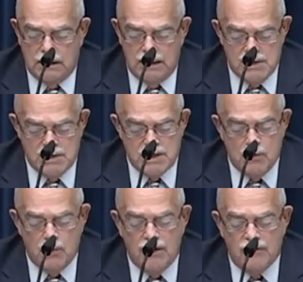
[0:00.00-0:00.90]

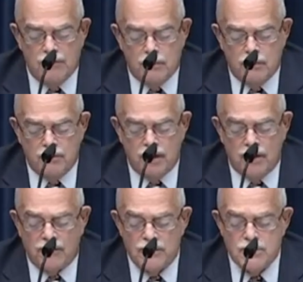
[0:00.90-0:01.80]
Instead, we have a board of
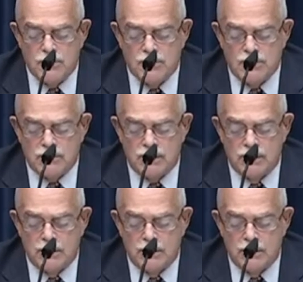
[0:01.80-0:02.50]
governors who inserted